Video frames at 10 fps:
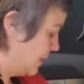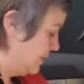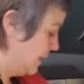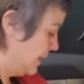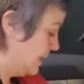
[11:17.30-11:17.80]

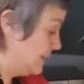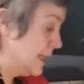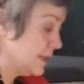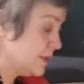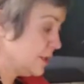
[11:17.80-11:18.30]
So I'm going to
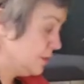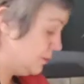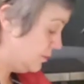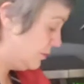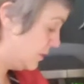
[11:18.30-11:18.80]
take
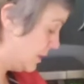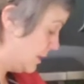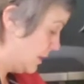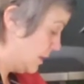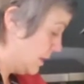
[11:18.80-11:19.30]
two
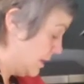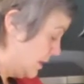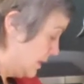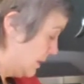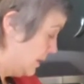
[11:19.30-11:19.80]

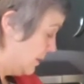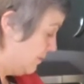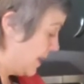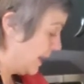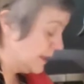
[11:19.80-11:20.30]

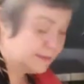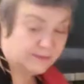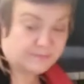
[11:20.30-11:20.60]
packets of